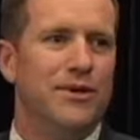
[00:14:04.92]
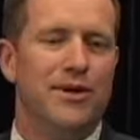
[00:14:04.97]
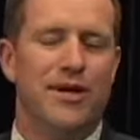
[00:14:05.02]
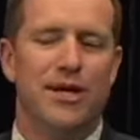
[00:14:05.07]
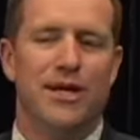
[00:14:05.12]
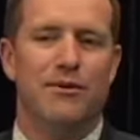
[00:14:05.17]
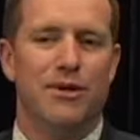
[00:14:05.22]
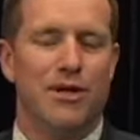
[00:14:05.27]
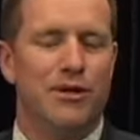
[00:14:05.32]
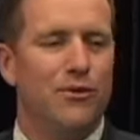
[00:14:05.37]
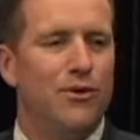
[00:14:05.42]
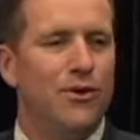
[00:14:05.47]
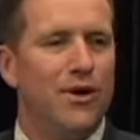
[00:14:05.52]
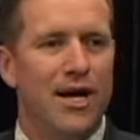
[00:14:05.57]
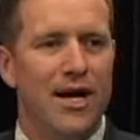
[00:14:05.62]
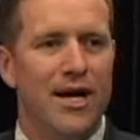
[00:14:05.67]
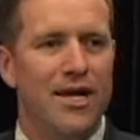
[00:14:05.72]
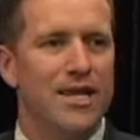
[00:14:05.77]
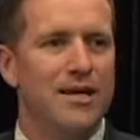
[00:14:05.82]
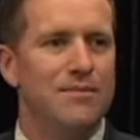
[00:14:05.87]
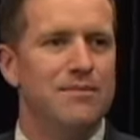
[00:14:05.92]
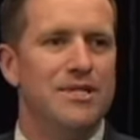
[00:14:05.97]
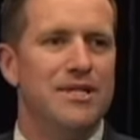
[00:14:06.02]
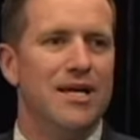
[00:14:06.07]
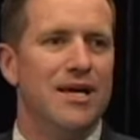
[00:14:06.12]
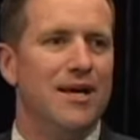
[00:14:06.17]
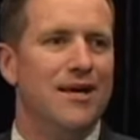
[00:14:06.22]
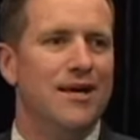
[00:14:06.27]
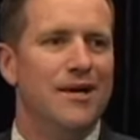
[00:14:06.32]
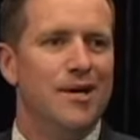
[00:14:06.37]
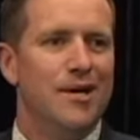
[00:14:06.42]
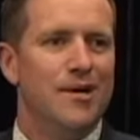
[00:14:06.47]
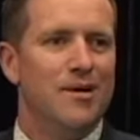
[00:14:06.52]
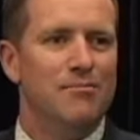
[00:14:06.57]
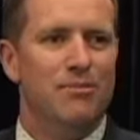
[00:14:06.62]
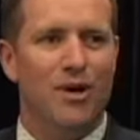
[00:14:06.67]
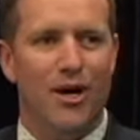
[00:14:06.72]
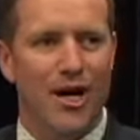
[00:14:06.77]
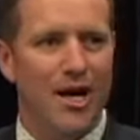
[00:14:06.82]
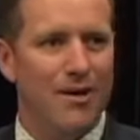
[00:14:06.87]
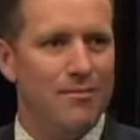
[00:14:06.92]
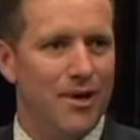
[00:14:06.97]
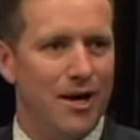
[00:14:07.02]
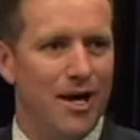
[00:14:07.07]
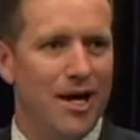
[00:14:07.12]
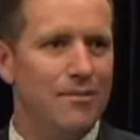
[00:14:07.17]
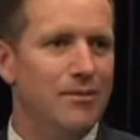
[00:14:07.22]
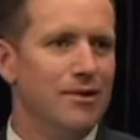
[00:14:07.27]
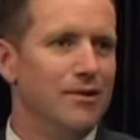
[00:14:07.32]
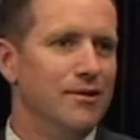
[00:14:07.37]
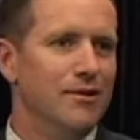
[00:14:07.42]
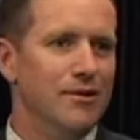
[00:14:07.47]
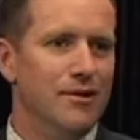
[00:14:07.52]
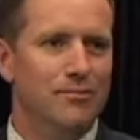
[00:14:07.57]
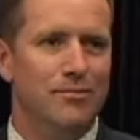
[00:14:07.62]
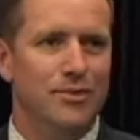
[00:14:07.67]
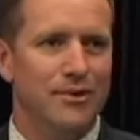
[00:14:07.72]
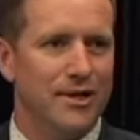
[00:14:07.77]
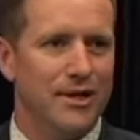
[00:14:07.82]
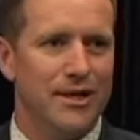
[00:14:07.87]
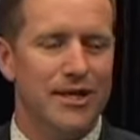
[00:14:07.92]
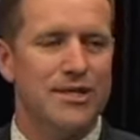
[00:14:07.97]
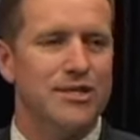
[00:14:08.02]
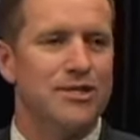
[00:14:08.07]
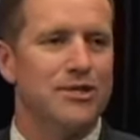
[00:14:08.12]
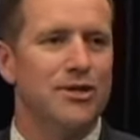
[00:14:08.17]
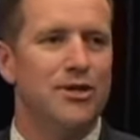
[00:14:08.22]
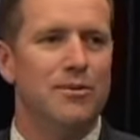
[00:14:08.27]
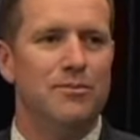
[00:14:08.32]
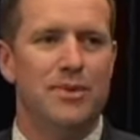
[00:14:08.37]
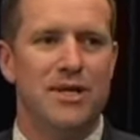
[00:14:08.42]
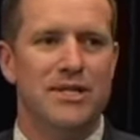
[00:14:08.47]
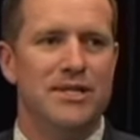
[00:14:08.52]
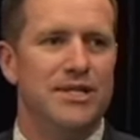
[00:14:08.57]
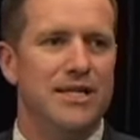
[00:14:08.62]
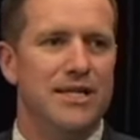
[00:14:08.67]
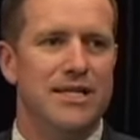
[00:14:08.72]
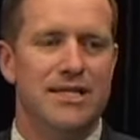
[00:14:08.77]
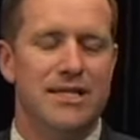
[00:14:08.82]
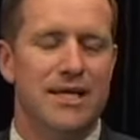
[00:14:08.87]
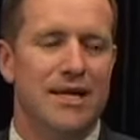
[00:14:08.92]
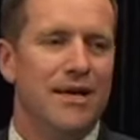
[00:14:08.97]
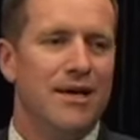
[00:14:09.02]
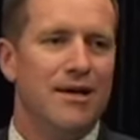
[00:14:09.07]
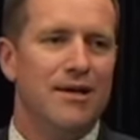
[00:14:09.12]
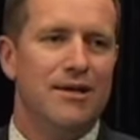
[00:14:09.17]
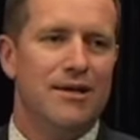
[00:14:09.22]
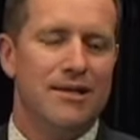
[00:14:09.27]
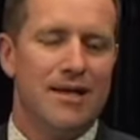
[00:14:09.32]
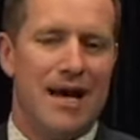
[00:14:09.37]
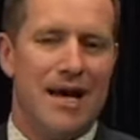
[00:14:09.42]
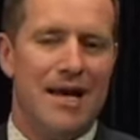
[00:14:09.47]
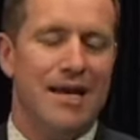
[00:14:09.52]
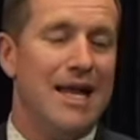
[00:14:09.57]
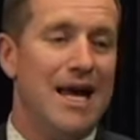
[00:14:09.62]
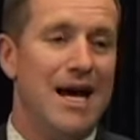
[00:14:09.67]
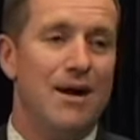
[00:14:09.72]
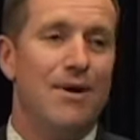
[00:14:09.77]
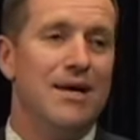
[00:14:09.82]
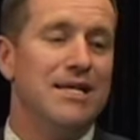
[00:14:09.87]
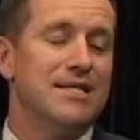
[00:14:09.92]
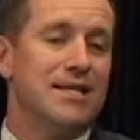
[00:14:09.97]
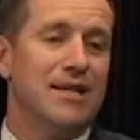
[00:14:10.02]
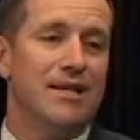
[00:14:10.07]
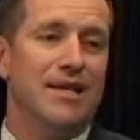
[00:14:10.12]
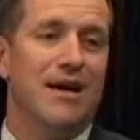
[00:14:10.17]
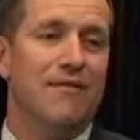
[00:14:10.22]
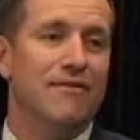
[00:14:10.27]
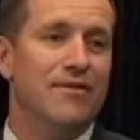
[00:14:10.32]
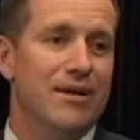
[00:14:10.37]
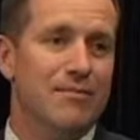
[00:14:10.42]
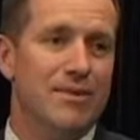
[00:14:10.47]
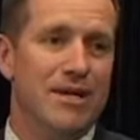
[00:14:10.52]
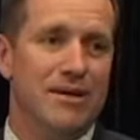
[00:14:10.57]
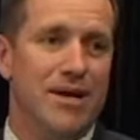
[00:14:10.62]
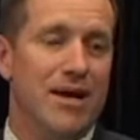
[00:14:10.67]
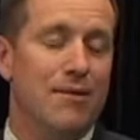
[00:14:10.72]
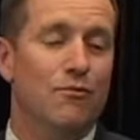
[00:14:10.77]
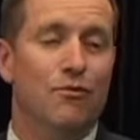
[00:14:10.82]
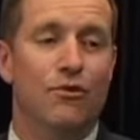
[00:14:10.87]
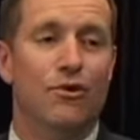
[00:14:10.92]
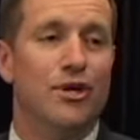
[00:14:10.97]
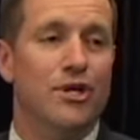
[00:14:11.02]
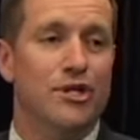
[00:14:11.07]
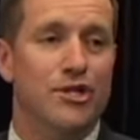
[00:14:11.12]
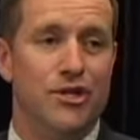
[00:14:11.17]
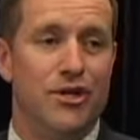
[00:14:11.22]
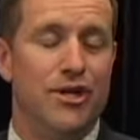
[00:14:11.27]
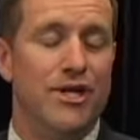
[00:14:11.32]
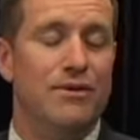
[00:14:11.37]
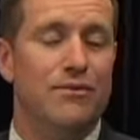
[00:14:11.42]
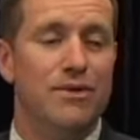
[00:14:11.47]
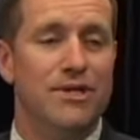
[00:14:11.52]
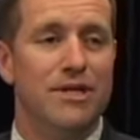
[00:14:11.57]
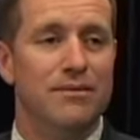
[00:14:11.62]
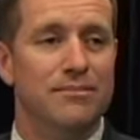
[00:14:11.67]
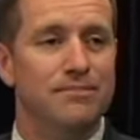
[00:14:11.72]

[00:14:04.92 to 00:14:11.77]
going to require them to buy a Bible or put on a suit, but just allow us to love them and walk a journey with them.